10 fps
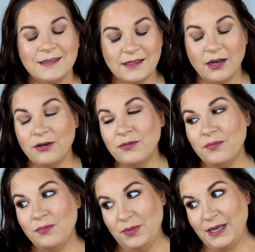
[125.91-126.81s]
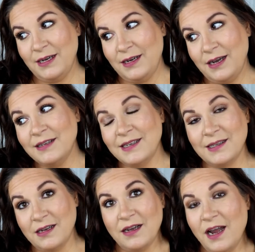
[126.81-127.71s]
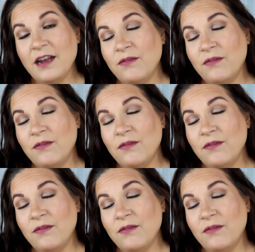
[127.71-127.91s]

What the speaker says: So because that's kind